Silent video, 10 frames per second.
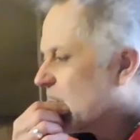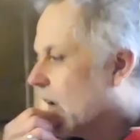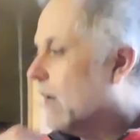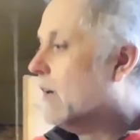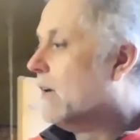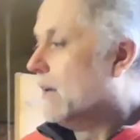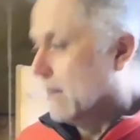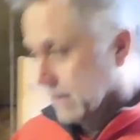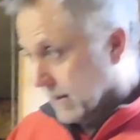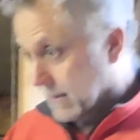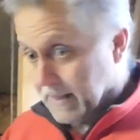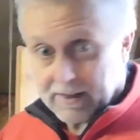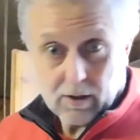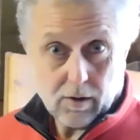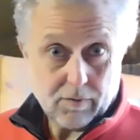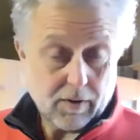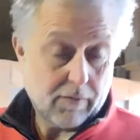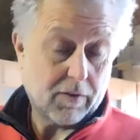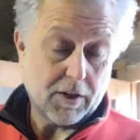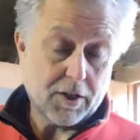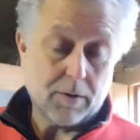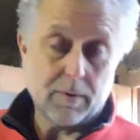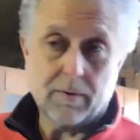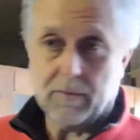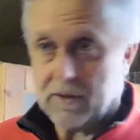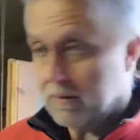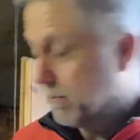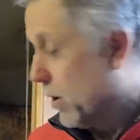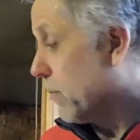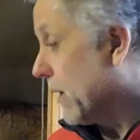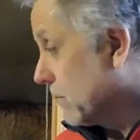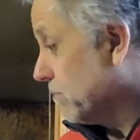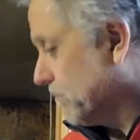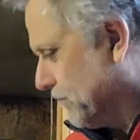fine. So I take it off and I finish it with a block plane.